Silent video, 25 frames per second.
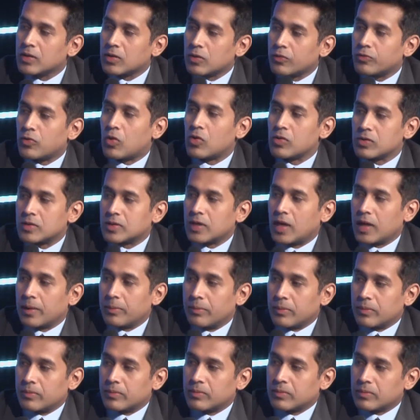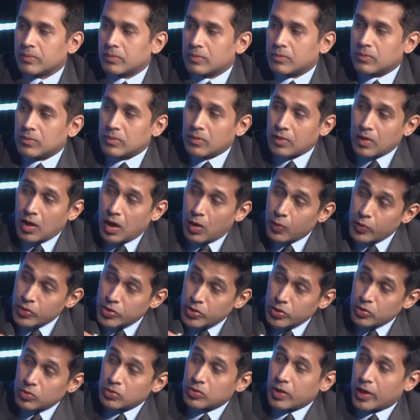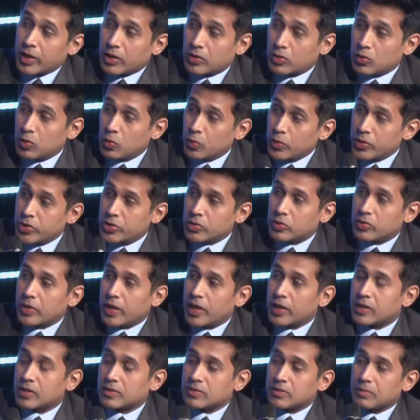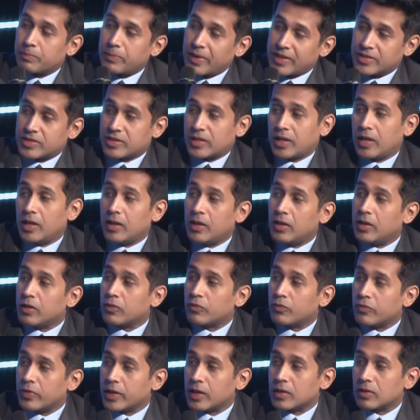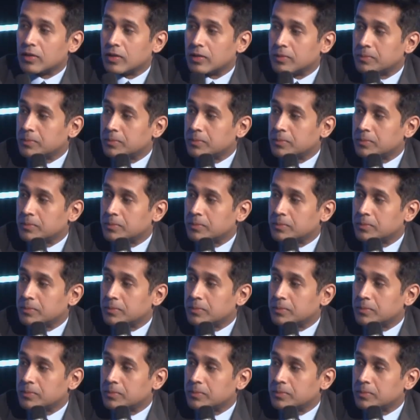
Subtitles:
of all time? How would you rate? Who would you rate as the best Indian fielder?